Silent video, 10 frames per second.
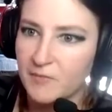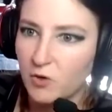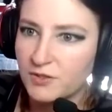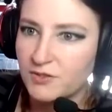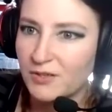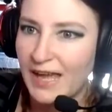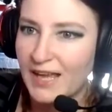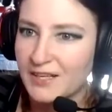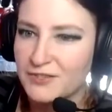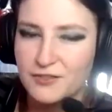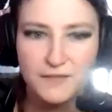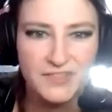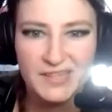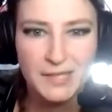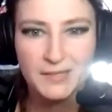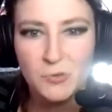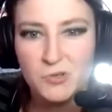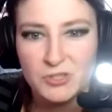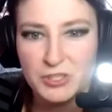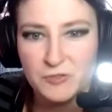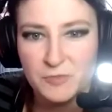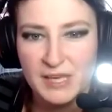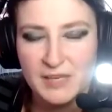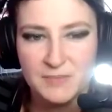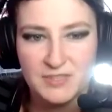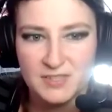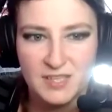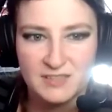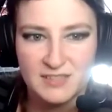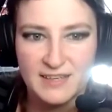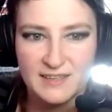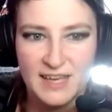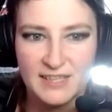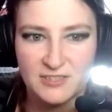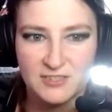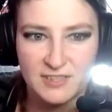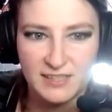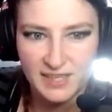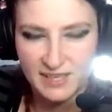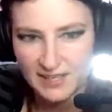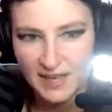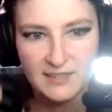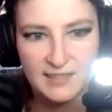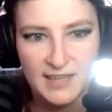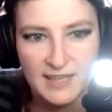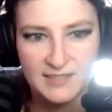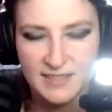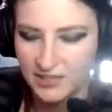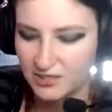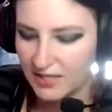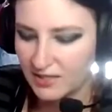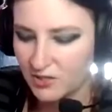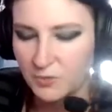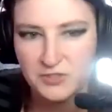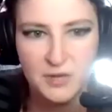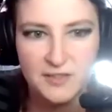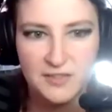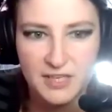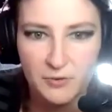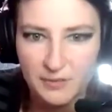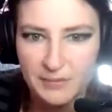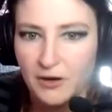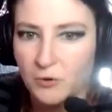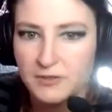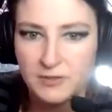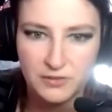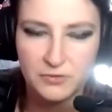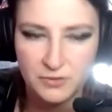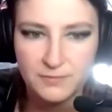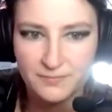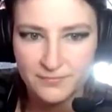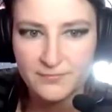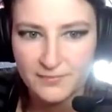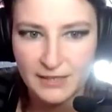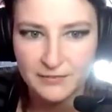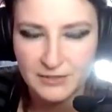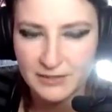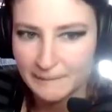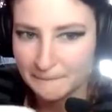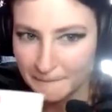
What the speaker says: Also getting your stuff in like local newspapers, things like that, just like taking out a little ad section, that's always worth it, going a bit old school. Definitely.